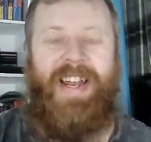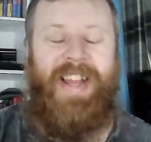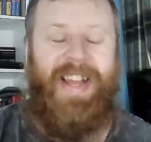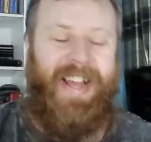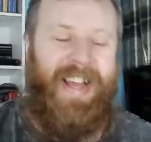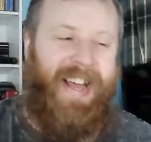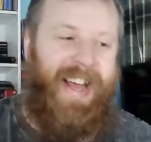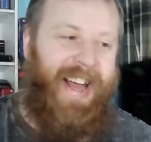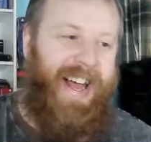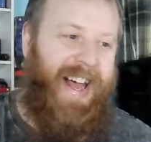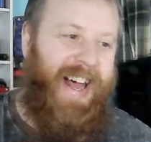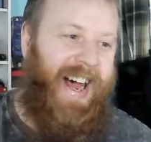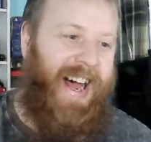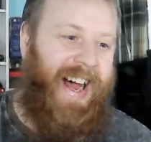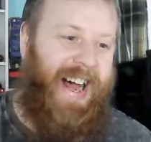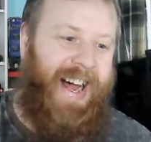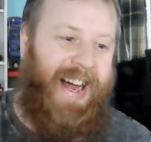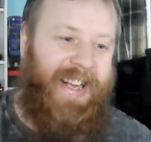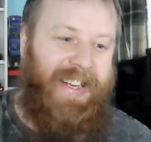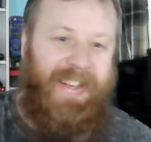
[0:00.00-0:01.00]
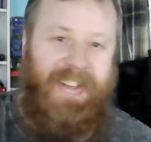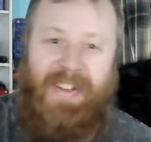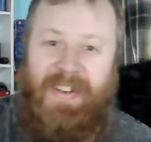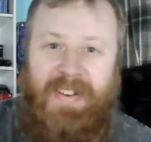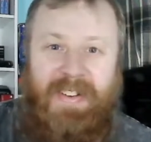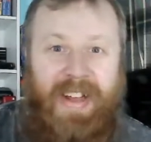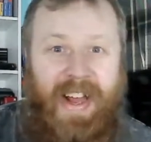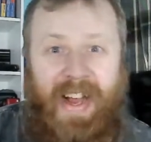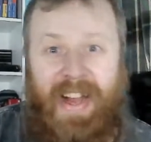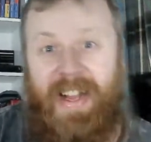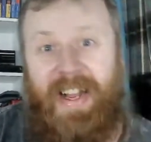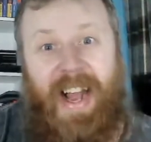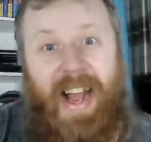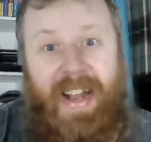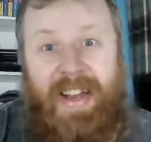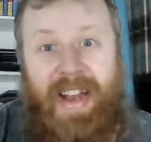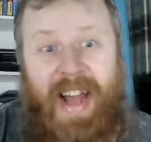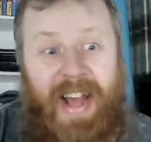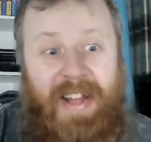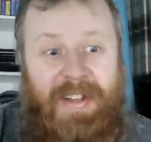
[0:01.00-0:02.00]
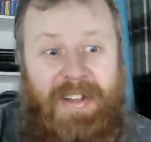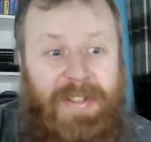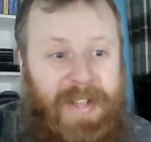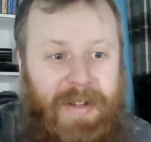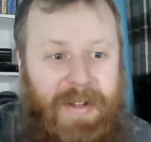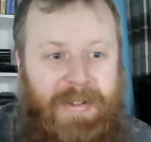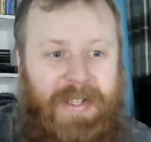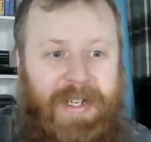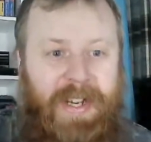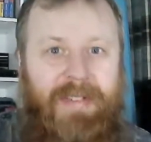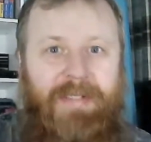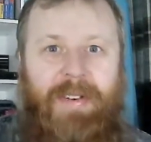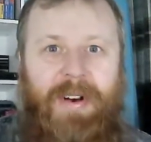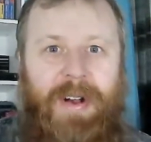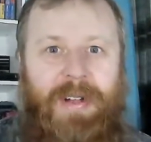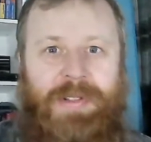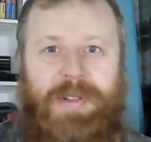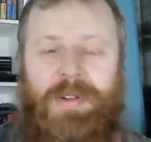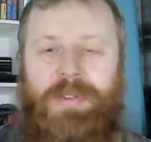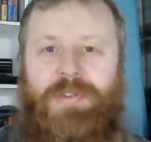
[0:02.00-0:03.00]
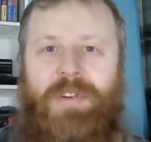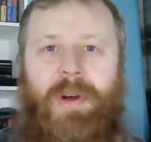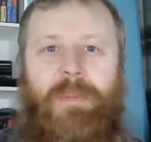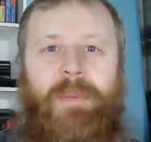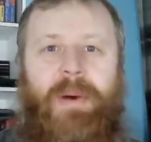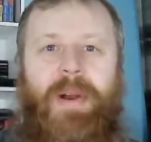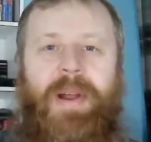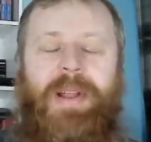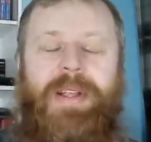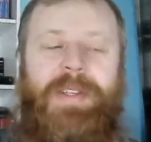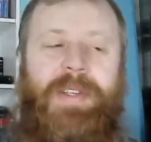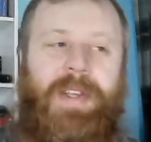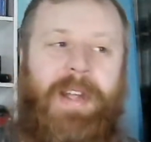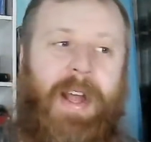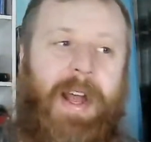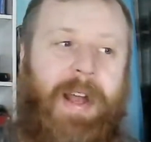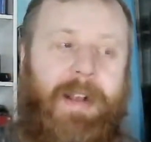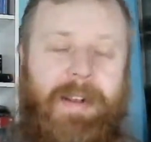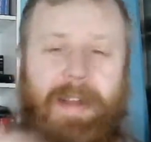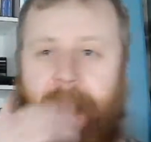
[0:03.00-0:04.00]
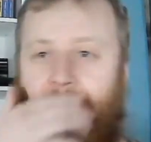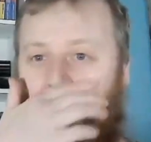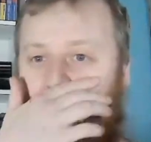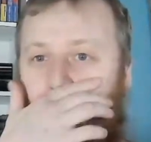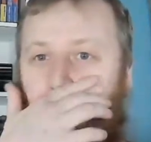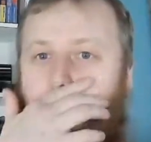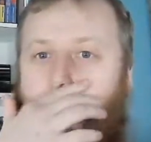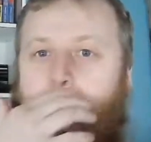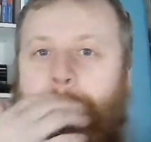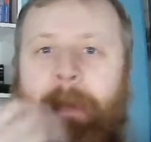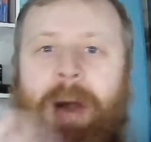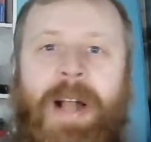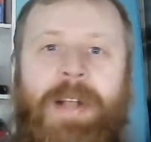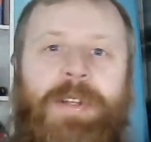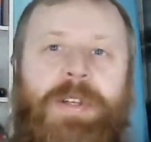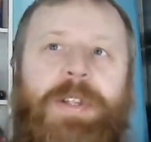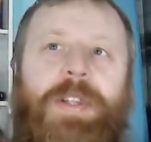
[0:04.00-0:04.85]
win, and either Celtic have lost or dropped points. I can only